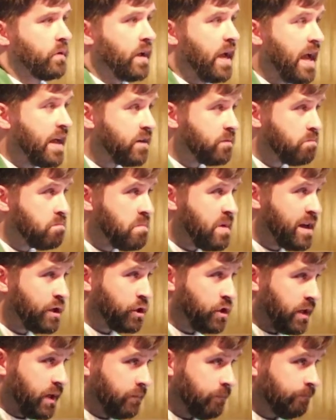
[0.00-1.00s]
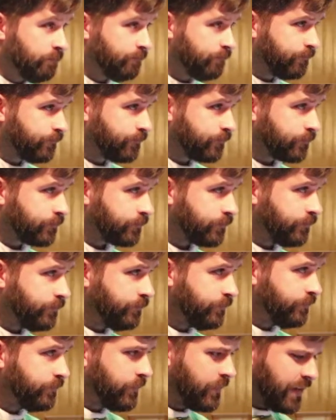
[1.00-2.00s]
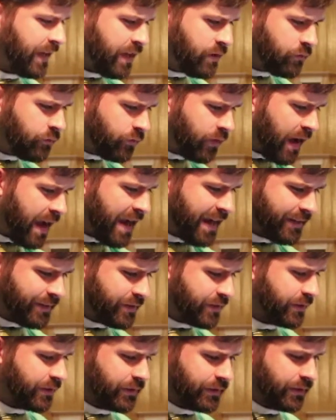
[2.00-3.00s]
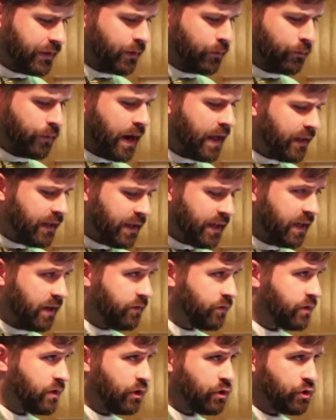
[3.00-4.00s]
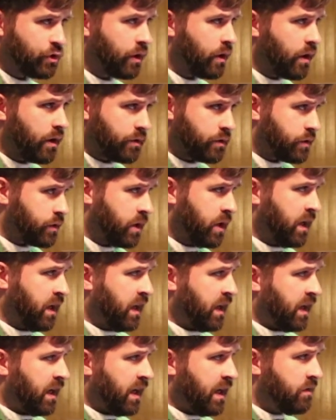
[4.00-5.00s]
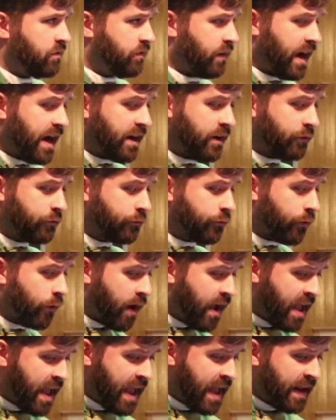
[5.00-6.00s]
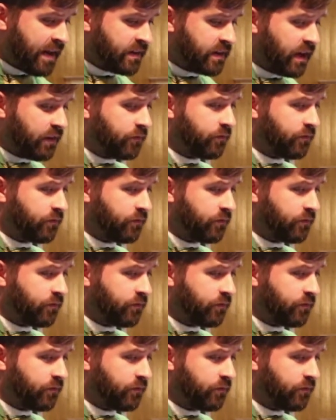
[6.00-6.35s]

And mission. Invite a relative to church. Invite a friend,